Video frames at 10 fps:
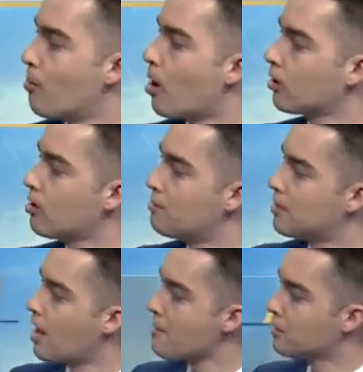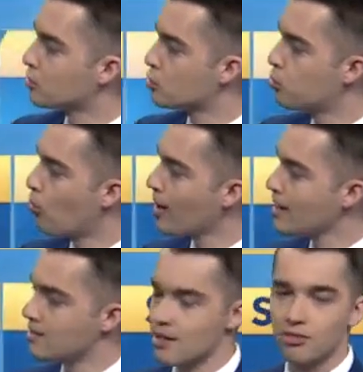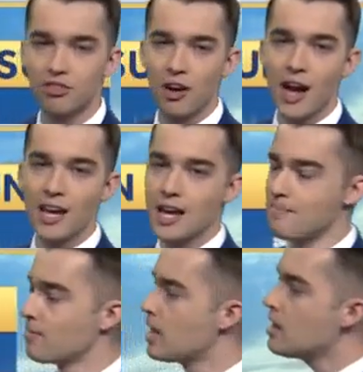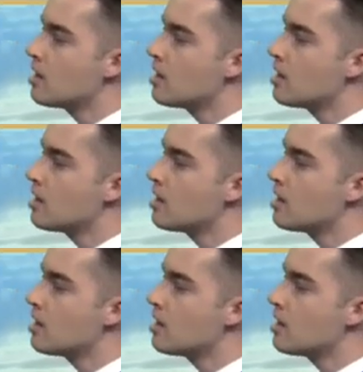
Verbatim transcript: tomorrow, but upper 20s on Friday.